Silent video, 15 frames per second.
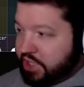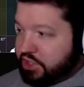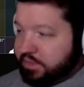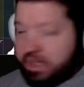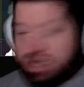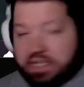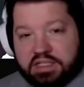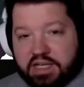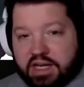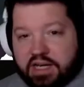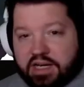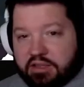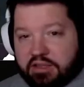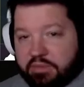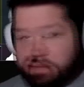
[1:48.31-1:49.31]
the buttstock
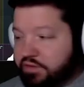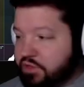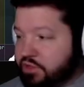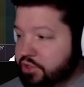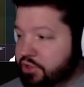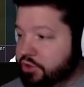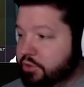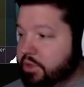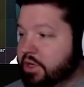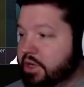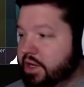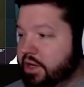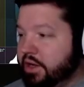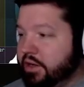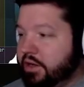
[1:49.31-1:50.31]
and the buffer tube
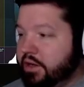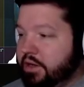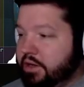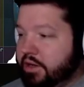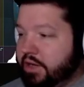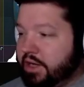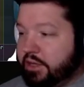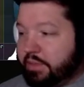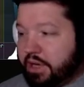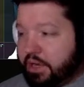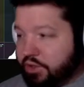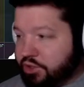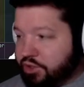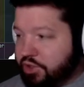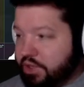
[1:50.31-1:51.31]
and the barrel
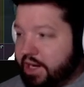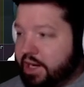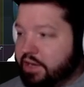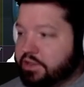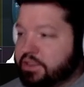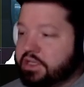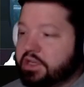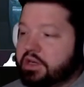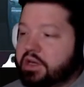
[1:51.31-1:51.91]
shrouds,